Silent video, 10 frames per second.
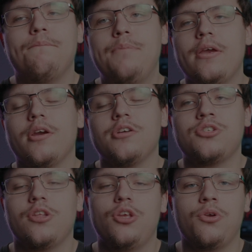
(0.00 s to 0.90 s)
bigger
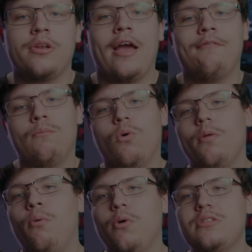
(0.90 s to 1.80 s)
so that you can have more
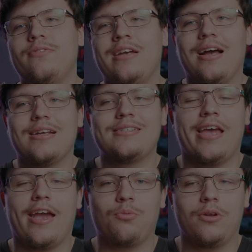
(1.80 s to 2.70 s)
points of
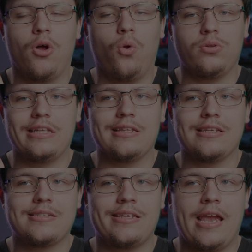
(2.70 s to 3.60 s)
contact when holding
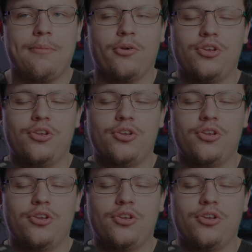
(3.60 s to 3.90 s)
this camera.